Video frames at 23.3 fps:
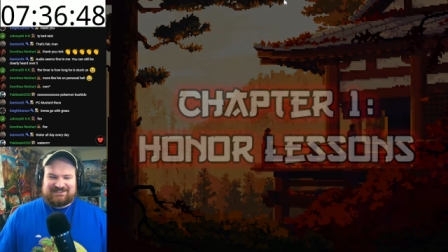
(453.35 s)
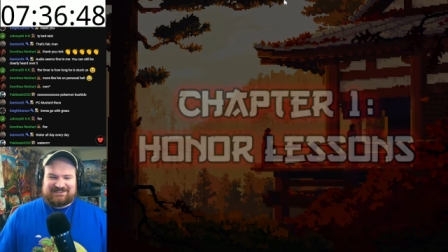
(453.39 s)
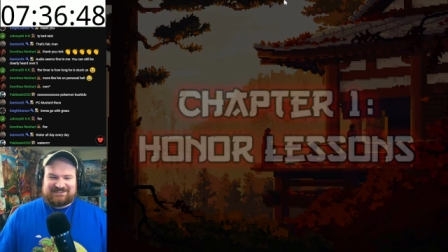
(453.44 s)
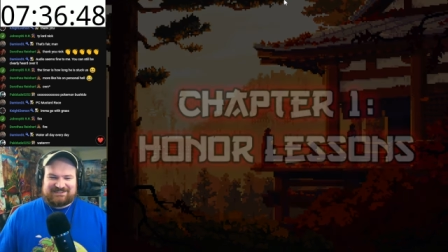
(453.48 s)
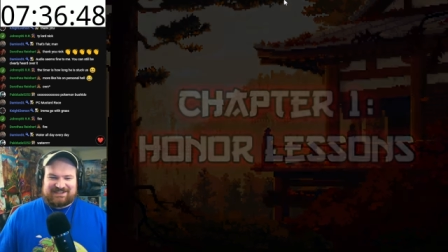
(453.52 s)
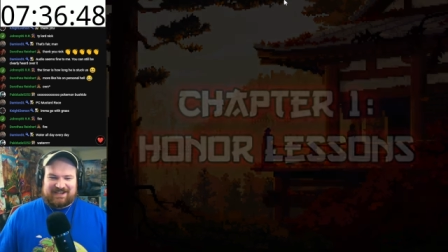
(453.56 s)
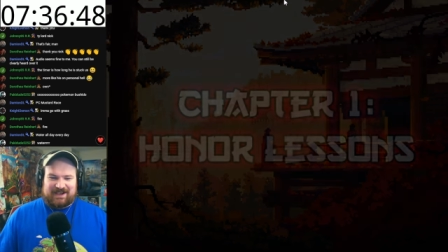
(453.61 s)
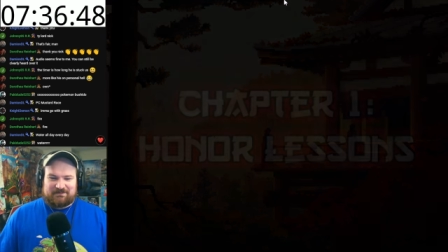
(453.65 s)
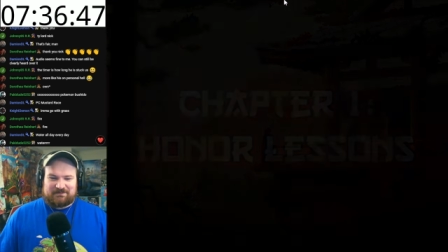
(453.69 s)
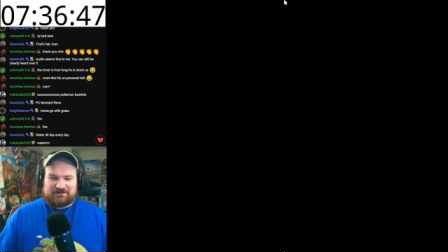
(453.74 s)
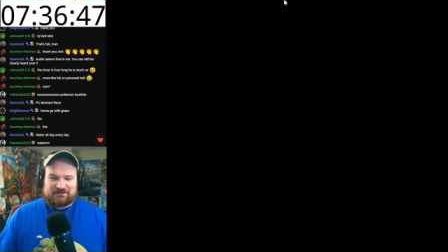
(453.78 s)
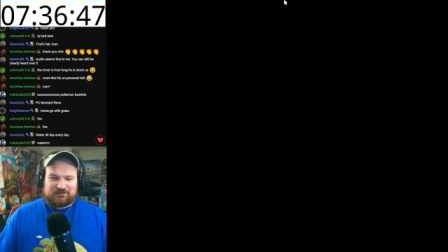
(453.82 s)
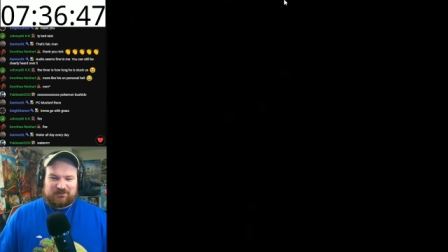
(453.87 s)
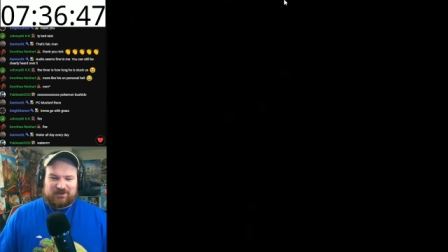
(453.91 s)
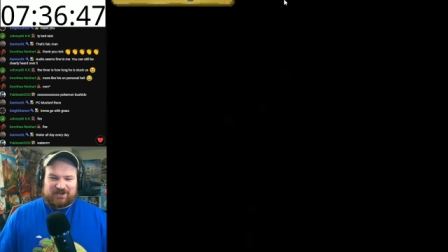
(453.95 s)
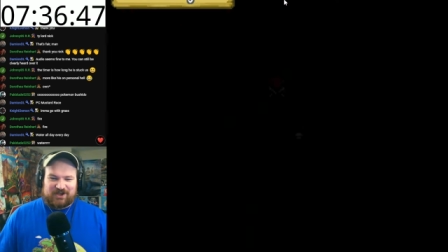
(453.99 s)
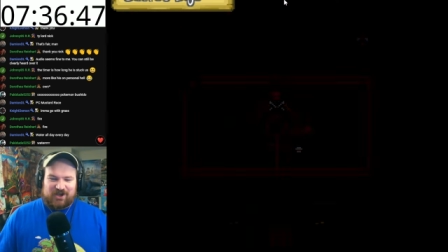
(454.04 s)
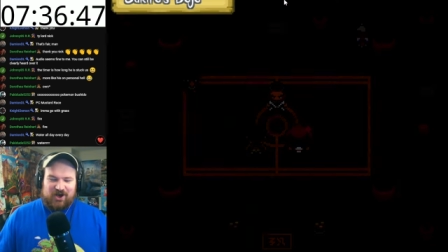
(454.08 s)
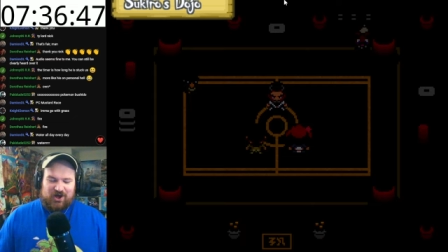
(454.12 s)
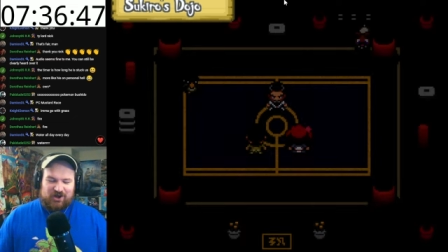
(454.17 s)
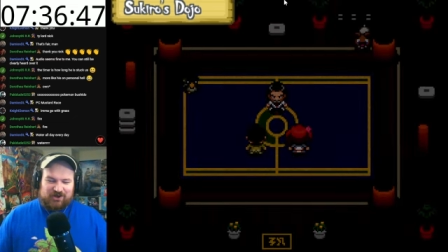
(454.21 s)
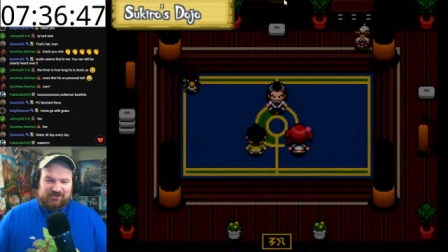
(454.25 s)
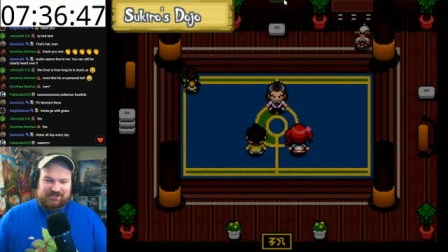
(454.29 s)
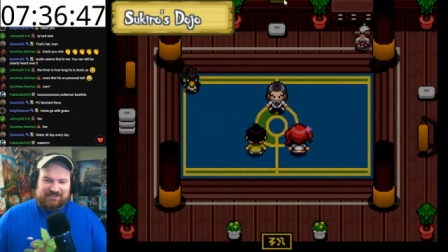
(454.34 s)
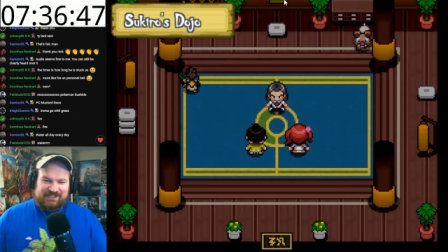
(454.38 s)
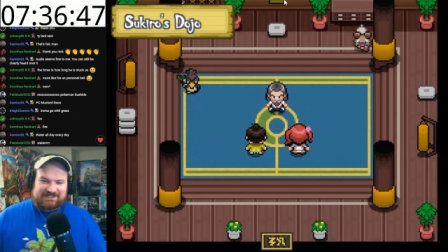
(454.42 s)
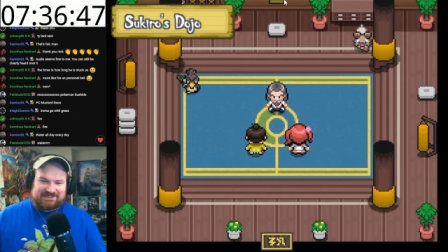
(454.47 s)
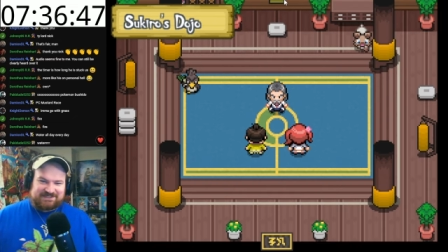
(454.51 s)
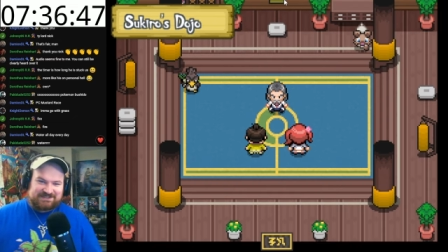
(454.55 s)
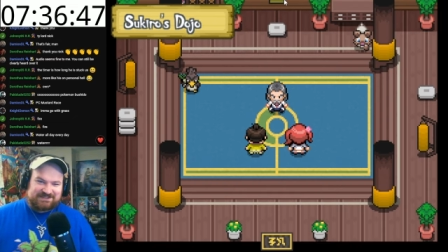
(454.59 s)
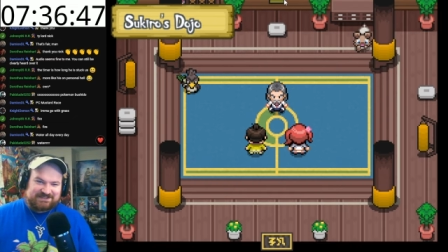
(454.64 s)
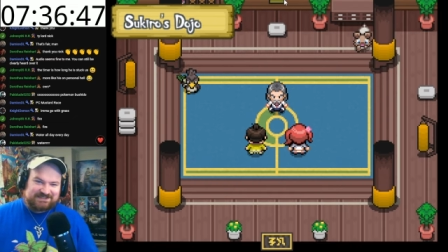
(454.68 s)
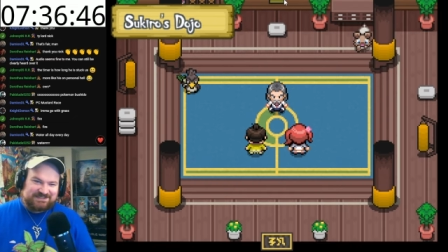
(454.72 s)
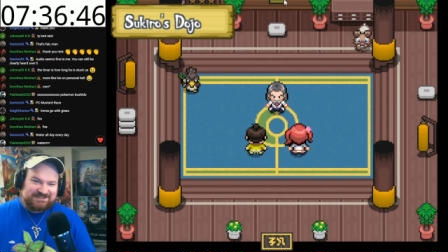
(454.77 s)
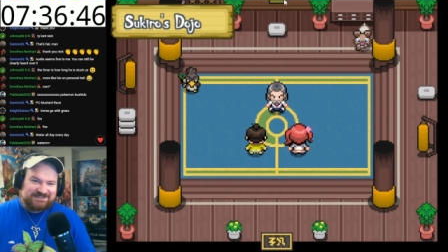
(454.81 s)
Chapter 1, Honor
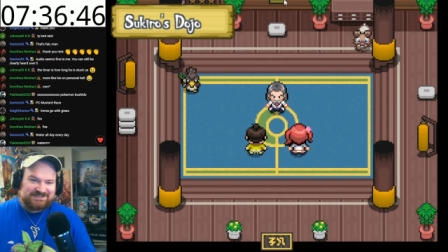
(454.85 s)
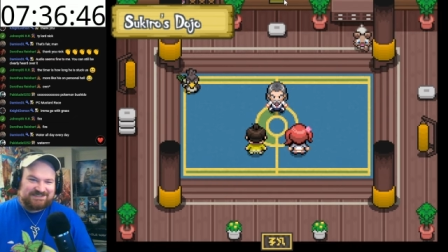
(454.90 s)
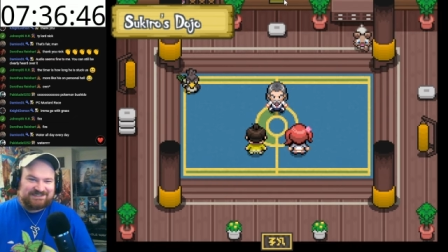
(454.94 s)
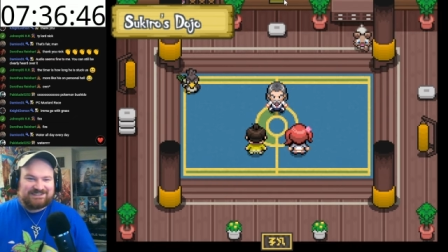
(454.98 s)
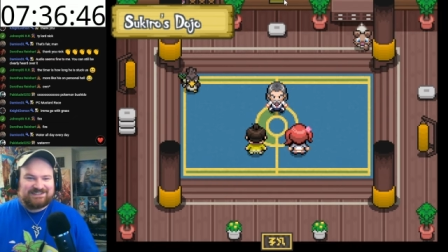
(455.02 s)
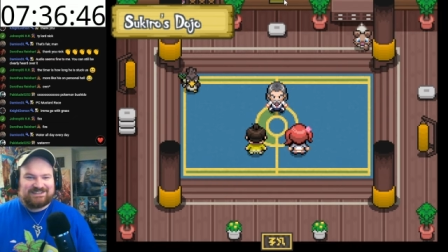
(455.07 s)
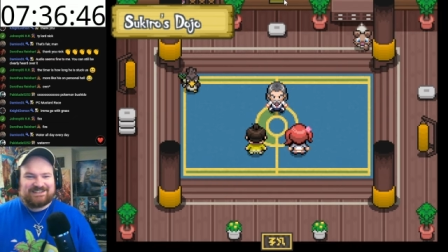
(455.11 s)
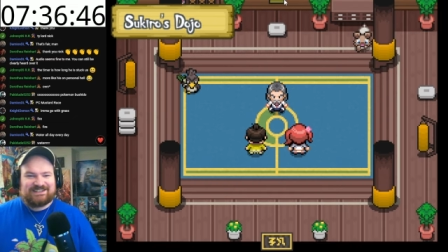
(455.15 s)
Lessons.